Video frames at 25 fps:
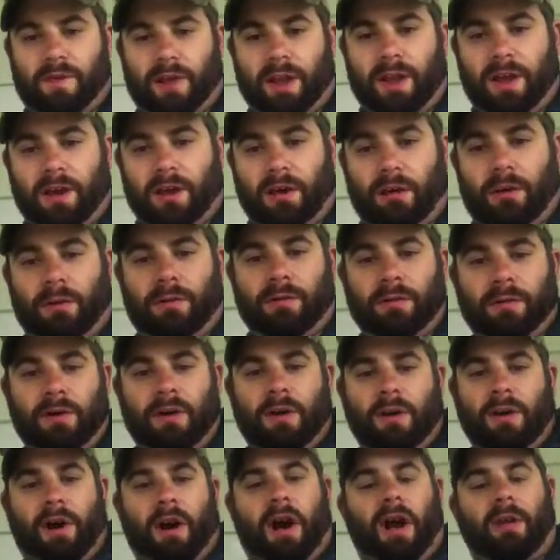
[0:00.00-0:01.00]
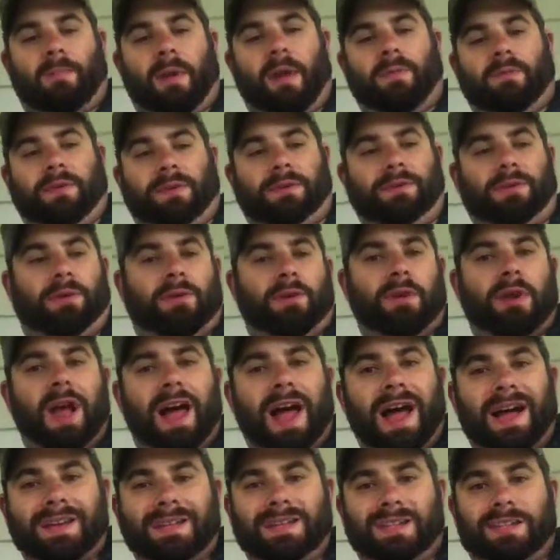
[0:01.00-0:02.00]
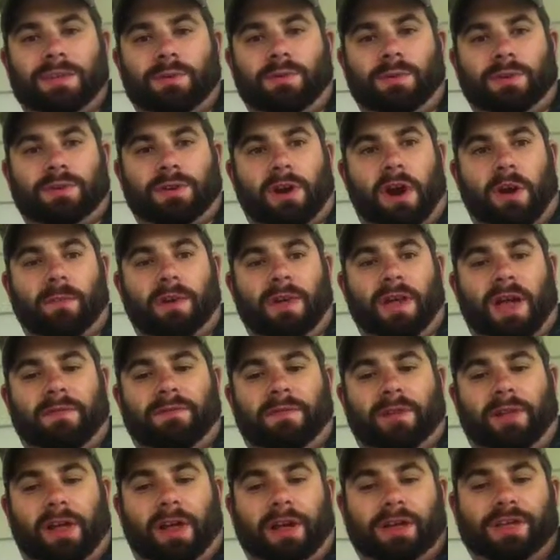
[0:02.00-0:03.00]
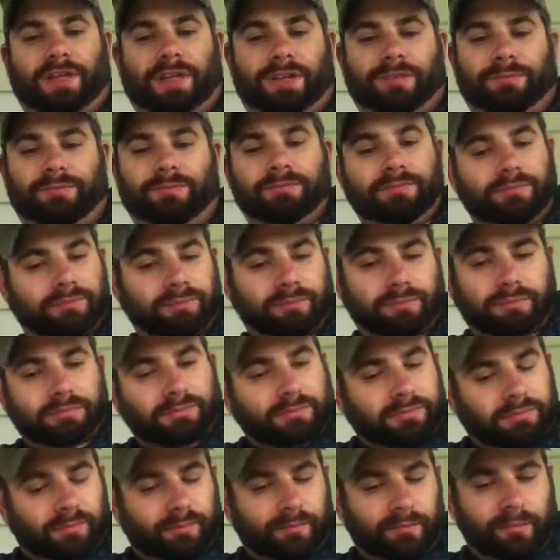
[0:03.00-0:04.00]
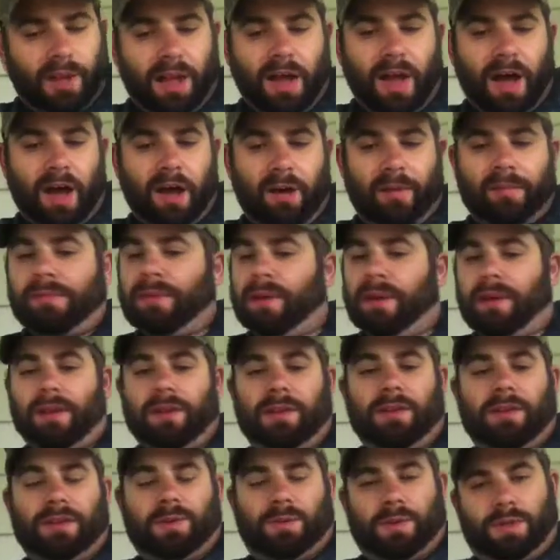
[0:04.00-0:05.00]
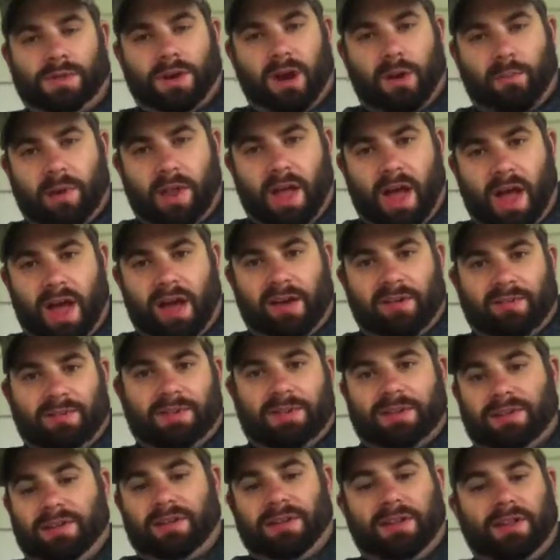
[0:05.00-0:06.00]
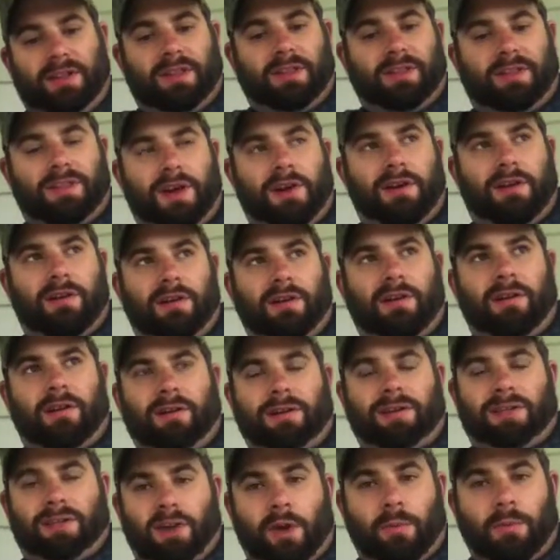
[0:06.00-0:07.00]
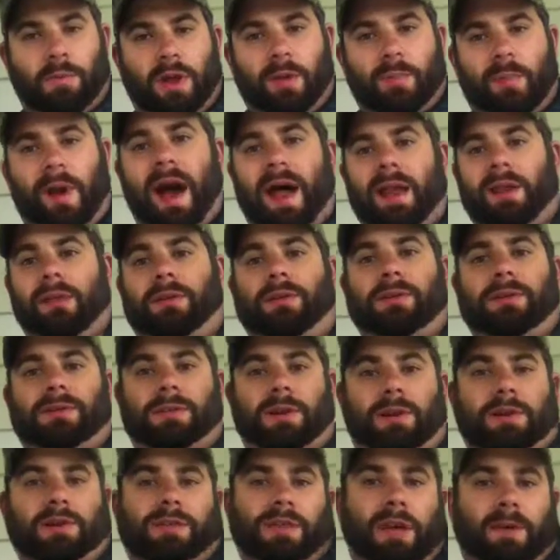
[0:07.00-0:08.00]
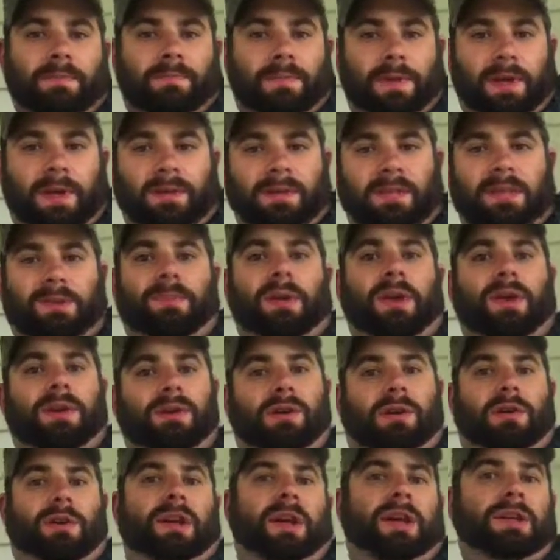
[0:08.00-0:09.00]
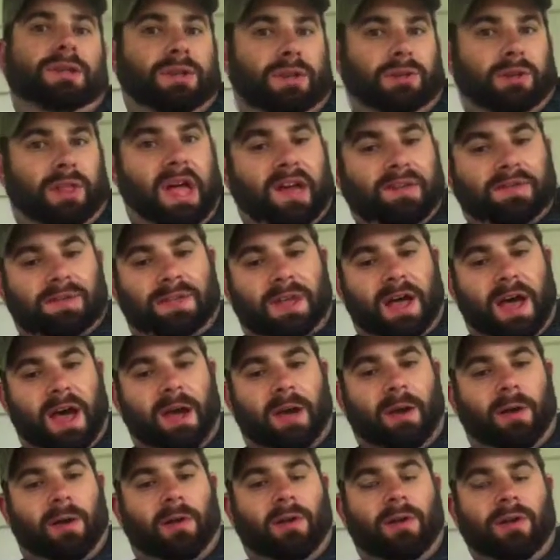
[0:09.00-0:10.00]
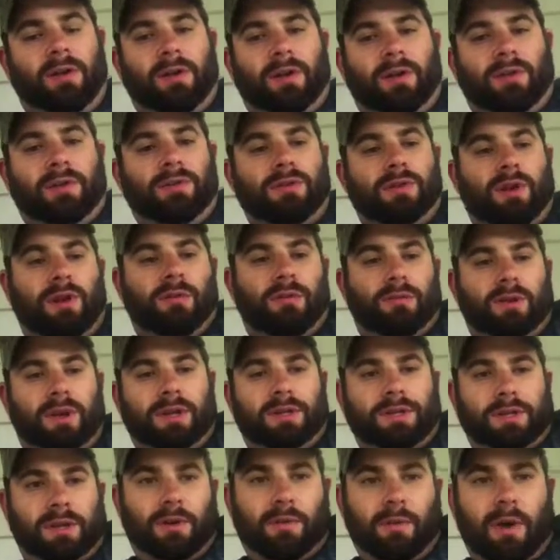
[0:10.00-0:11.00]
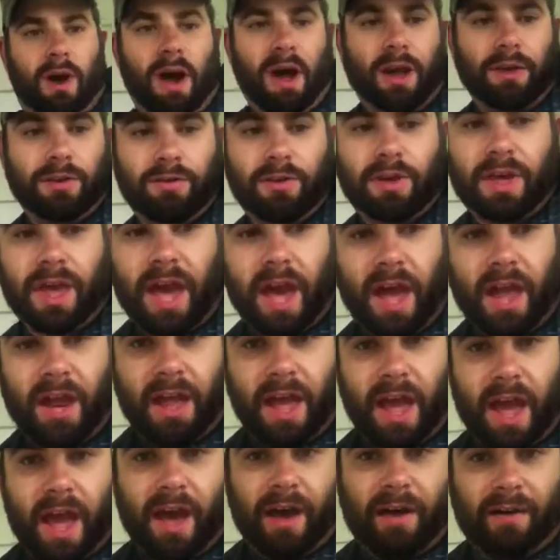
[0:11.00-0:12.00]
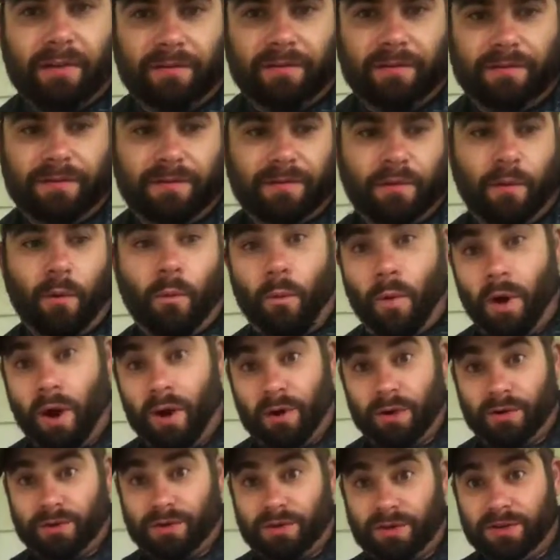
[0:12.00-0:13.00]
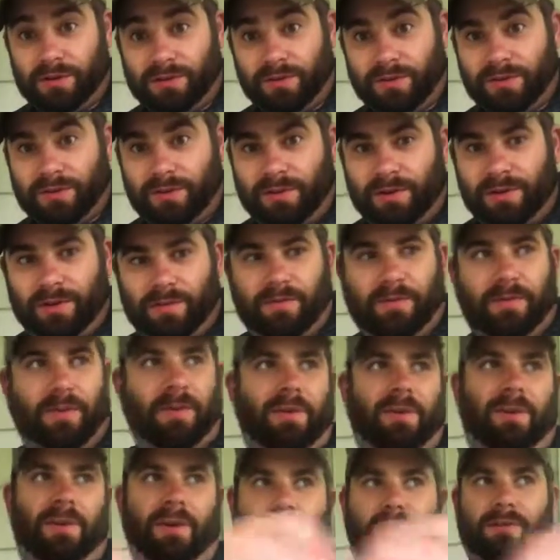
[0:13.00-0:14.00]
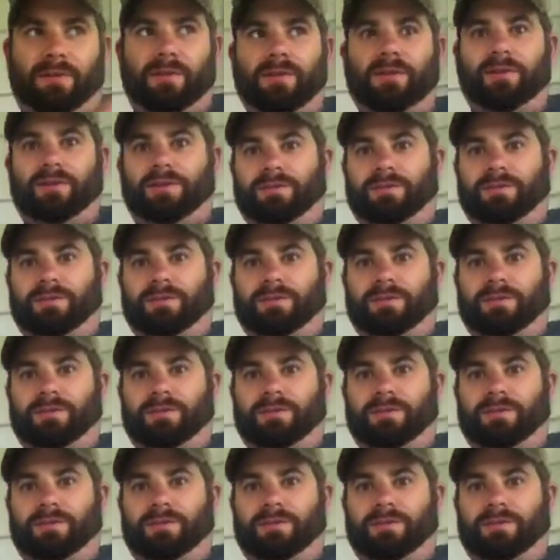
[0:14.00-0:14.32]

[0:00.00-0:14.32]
video on my Victorinox Swiss Army knife collection. Um, Swiss Army knives, there's so many models. There's something to meet your needs, your lifestyle. No reason why you can't have one or two or three or four of